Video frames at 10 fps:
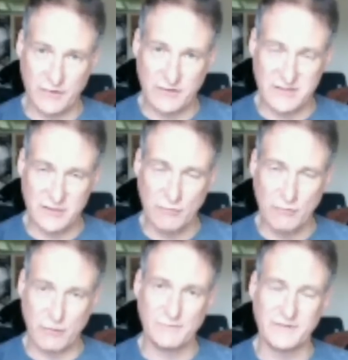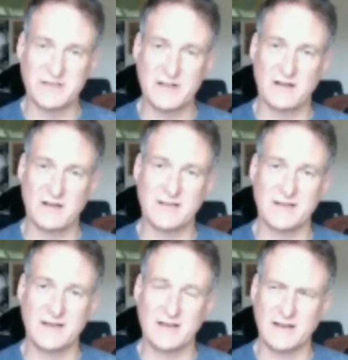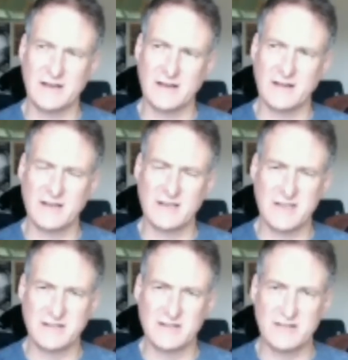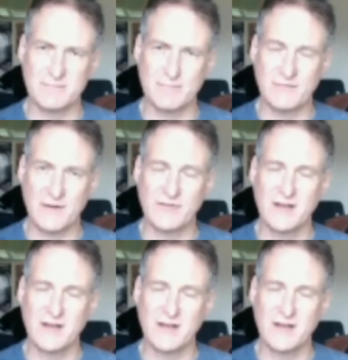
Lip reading: There's a new coffee starting, I think it's the end of this month,